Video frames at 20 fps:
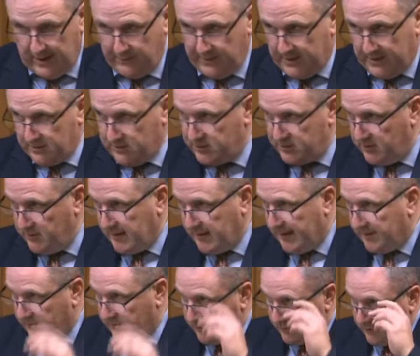And we can do
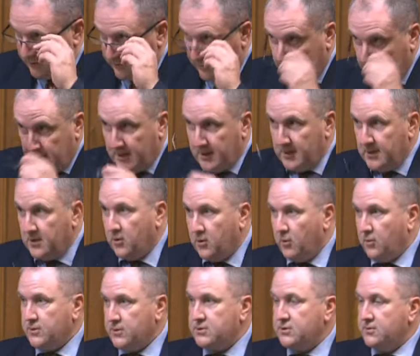that through
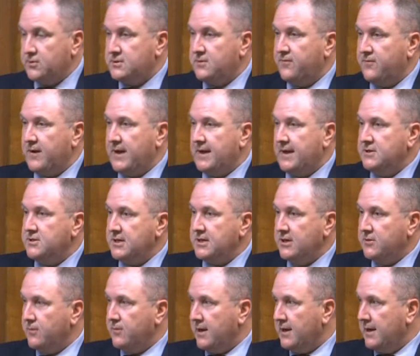all sorts of VAT
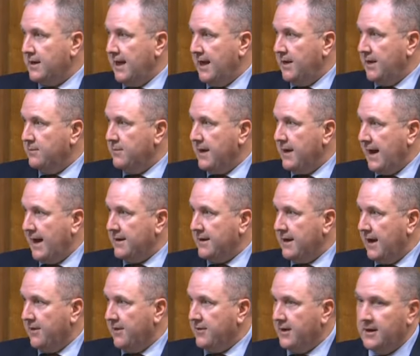reclaim and
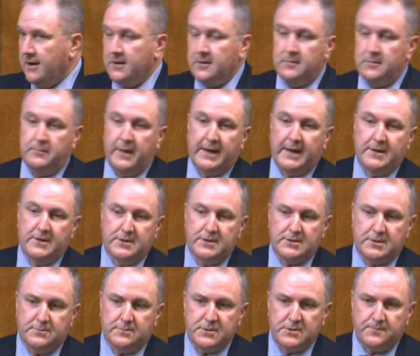other
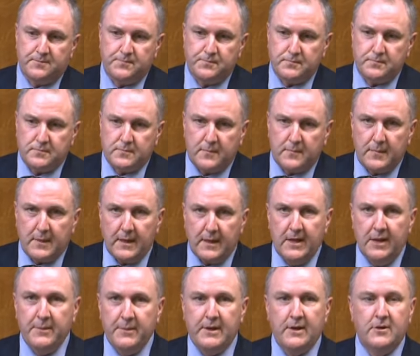mechanisms.
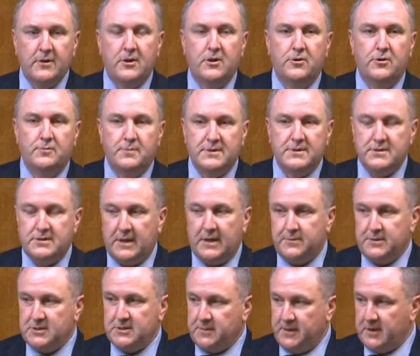Let me conclude, Mr.
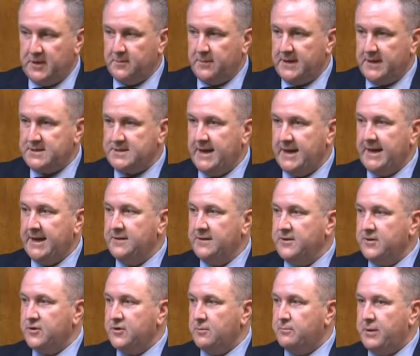Deputy Speaker, by
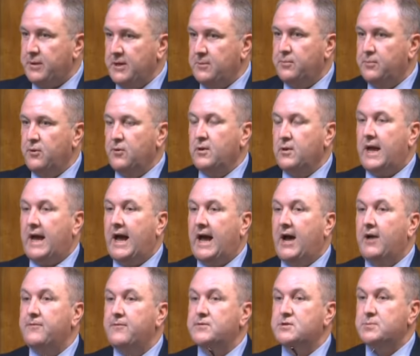saying that the people
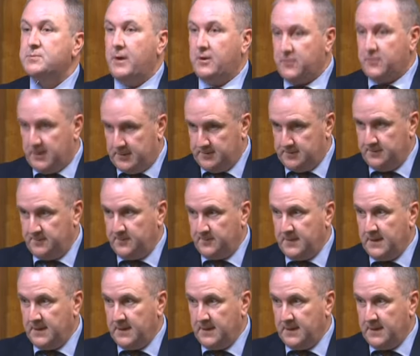have spoken.